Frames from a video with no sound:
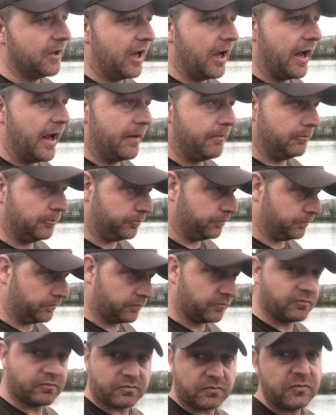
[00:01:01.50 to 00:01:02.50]

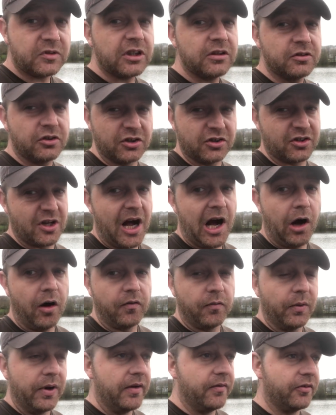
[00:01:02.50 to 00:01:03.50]
To start
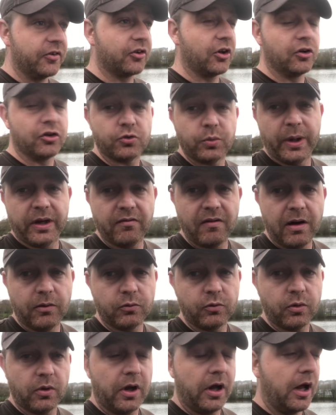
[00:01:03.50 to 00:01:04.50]
off with, it's going to swing
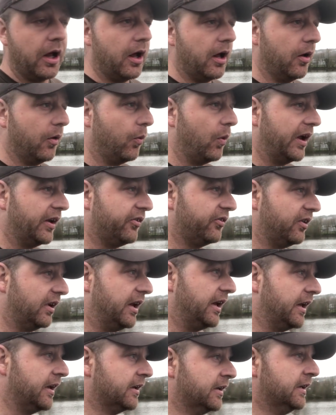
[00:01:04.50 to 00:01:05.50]
round to a
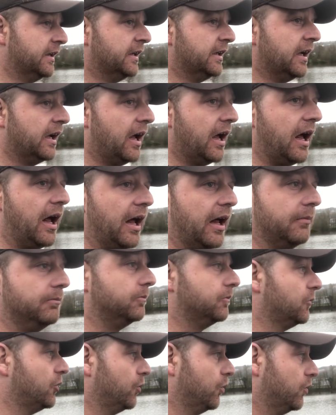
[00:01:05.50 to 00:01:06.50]
westerly.
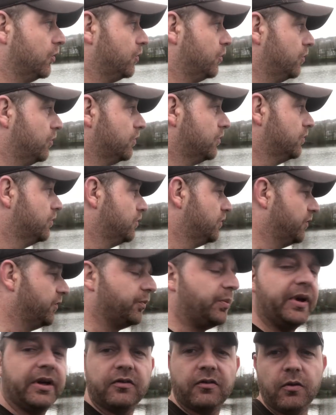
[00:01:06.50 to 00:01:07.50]

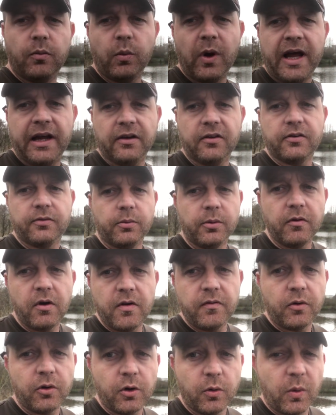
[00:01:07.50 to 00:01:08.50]
We've picked a wets. We're
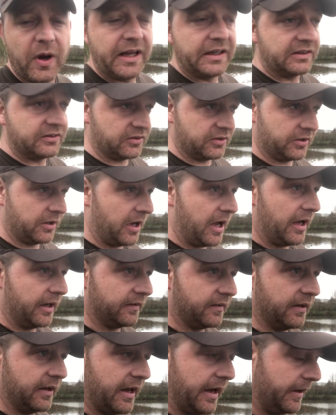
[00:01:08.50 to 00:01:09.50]
over on the wets
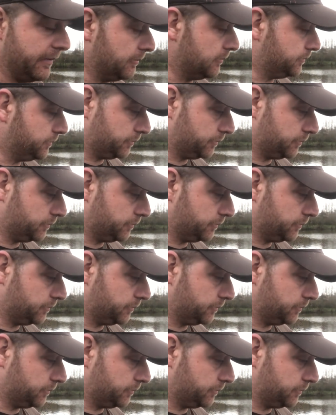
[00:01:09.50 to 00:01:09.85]
today.